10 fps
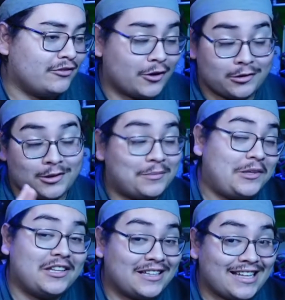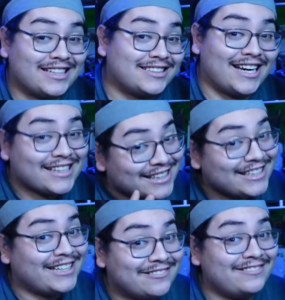Of course, we're going to be seeing that tonight. I
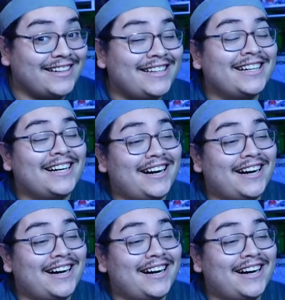can't wait.